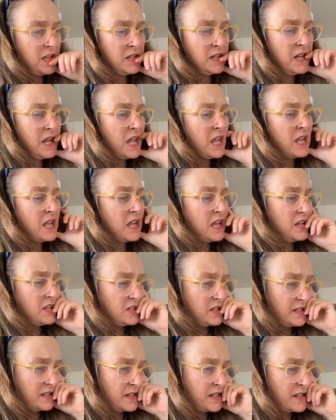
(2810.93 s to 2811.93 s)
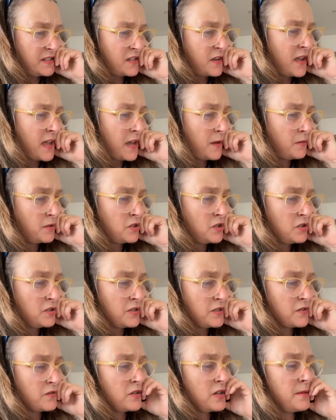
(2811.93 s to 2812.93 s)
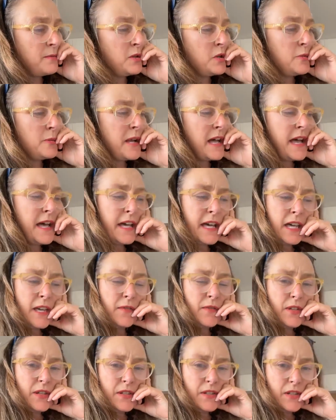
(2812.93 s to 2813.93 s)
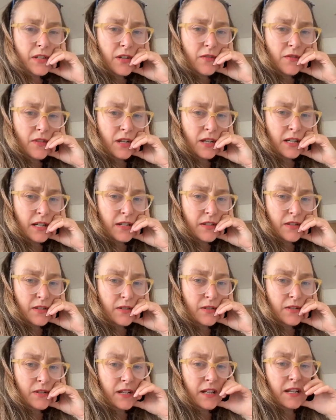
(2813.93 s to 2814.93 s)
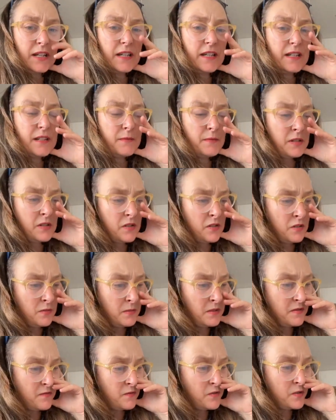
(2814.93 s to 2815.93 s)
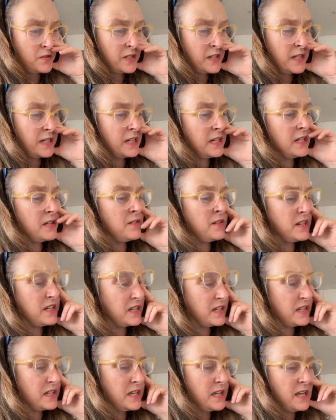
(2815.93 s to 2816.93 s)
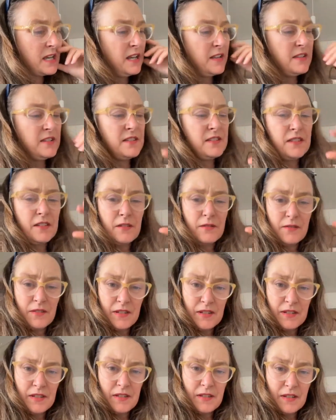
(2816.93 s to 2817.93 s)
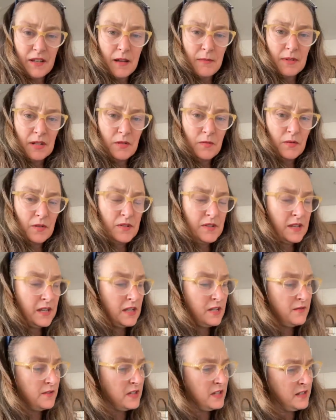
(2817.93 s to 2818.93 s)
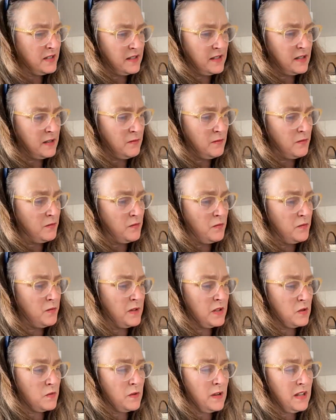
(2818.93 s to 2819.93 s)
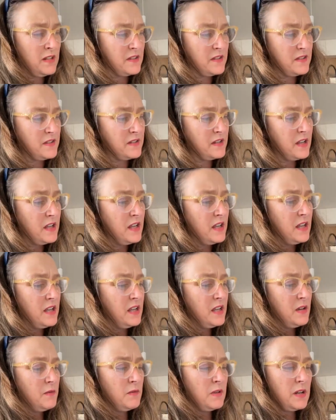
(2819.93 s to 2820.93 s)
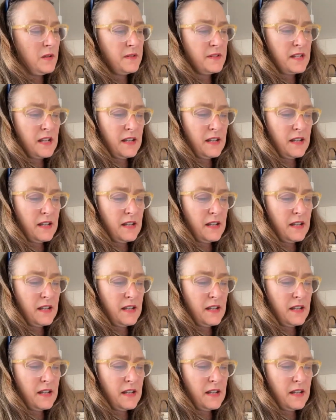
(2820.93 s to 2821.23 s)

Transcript: And she says, so how would you describe your behaviours over the last 2 days when it should have been a 4-day hearing? So this is coming towards the end of it. And I say, well, which ones? When I